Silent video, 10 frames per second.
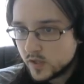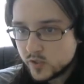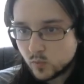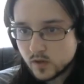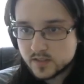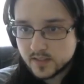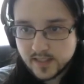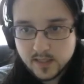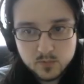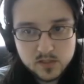You want to
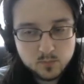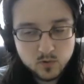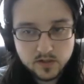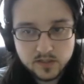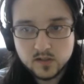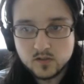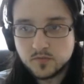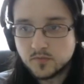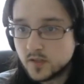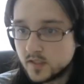keep this pawn here,
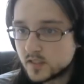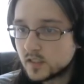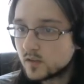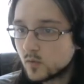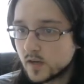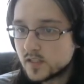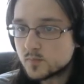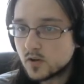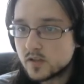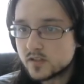freezing white's
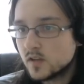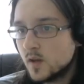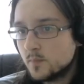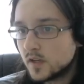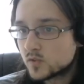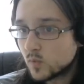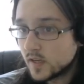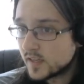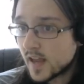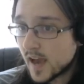pawns, because
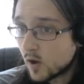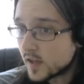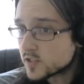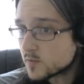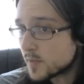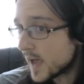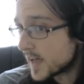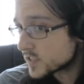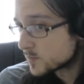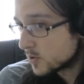white now has a
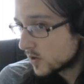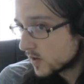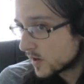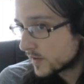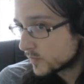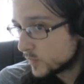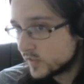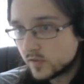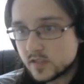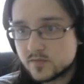passed pawn. We
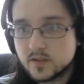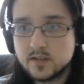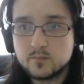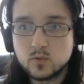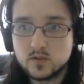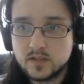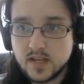know that's very important in